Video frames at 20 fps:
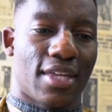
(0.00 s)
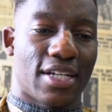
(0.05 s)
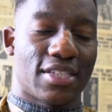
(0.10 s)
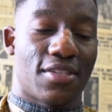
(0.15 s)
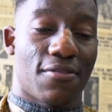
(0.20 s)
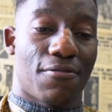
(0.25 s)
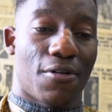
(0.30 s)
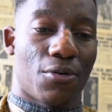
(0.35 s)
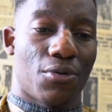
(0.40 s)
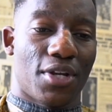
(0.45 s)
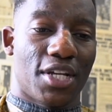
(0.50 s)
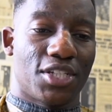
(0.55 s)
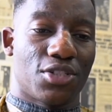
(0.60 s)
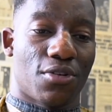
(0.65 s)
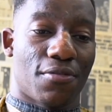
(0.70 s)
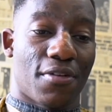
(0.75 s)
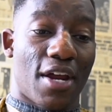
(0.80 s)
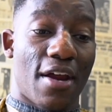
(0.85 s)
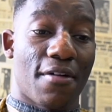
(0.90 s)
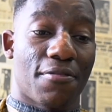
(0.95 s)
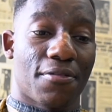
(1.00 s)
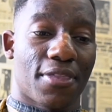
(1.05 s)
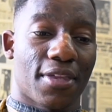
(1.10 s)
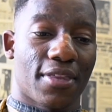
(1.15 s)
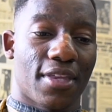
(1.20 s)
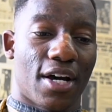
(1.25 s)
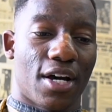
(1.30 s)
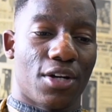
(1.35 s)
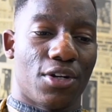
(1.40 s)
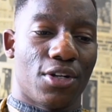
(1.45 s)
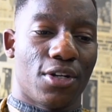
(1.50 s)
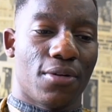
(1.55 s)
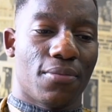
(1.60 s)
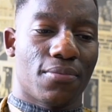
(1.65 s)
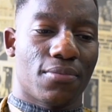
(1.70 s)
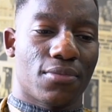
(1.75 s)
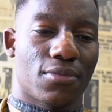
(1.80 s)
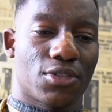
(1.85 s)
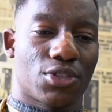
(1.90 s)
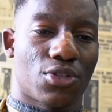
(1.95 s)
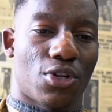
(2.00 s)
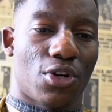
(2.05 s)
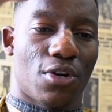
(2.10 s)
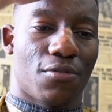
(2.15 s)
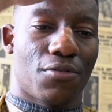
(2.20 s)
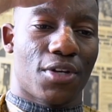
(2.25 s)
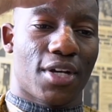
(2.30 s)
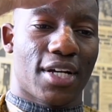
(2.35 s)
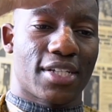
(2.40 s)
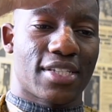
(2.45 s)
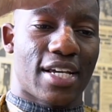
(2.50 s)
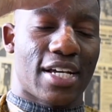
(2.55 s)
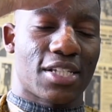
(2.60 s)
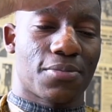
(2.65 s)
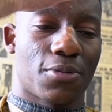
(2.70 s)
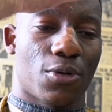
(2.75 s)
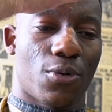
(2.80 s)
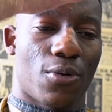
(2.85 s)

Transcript: the foundation of everything that I do. So a lot of you guys ask me